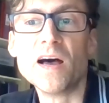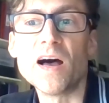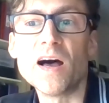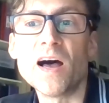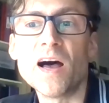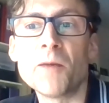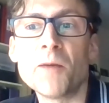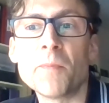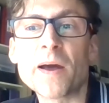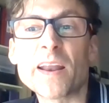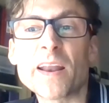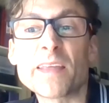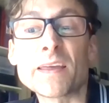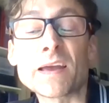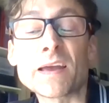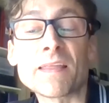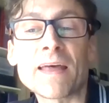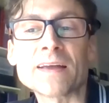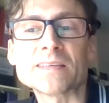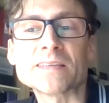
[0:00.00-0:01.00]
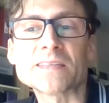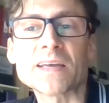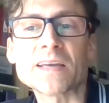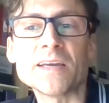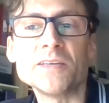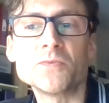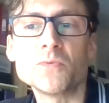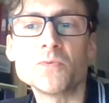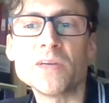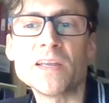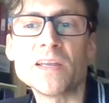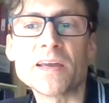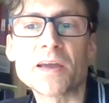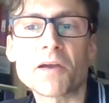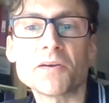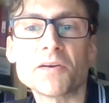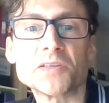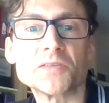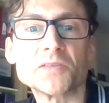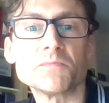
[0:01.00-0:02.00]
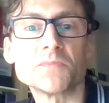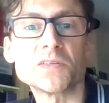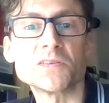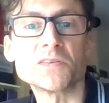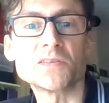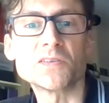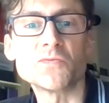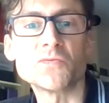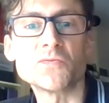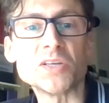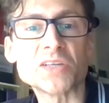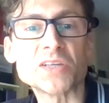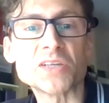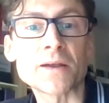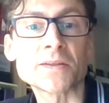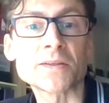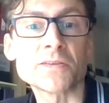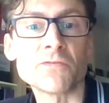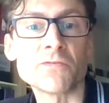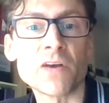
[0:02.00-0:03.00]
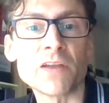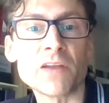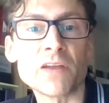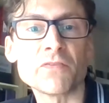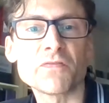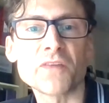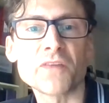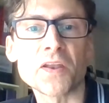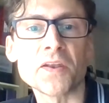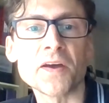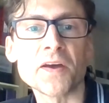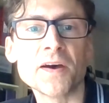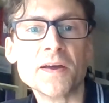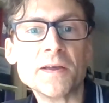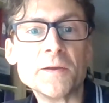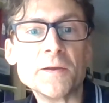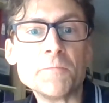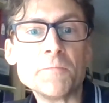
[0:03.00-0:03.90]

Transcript: And I think at that stage, we'd encourage them to reach out to the relevant funder.